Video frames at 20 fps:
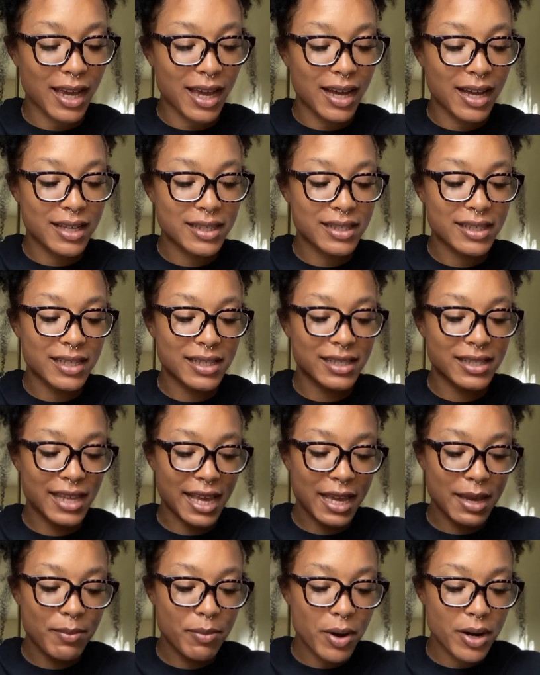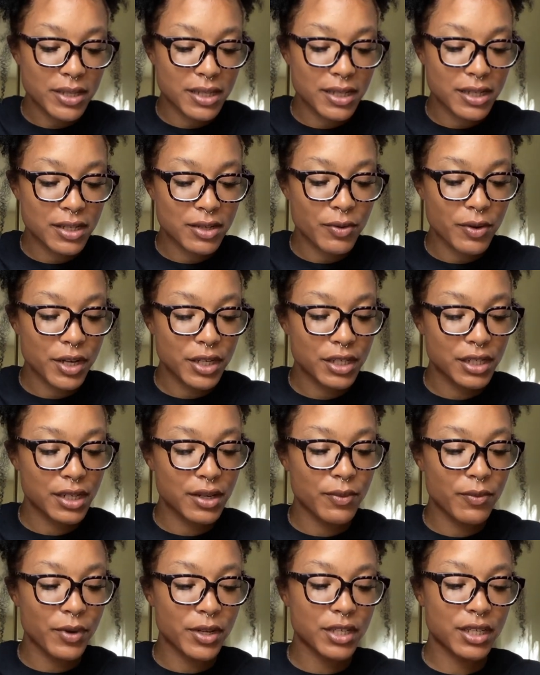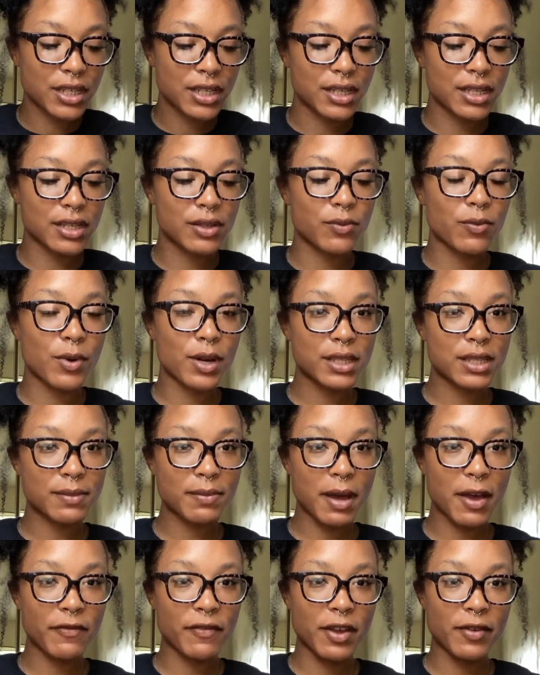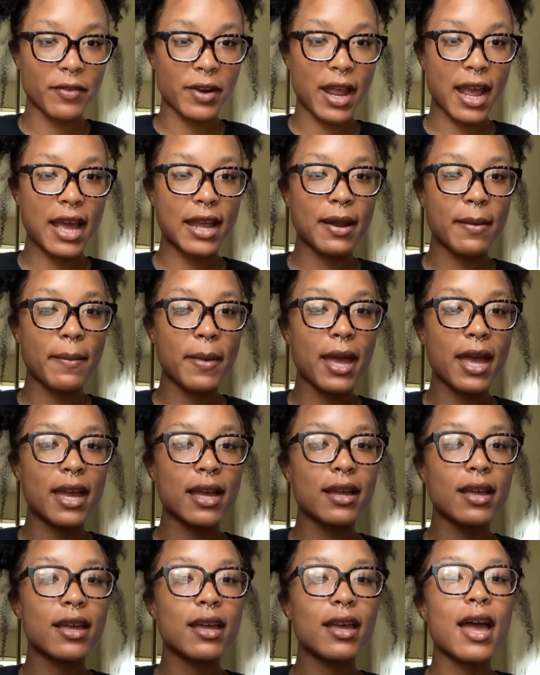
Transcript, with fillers: It's the second part to this question, which is what's my favorite anime?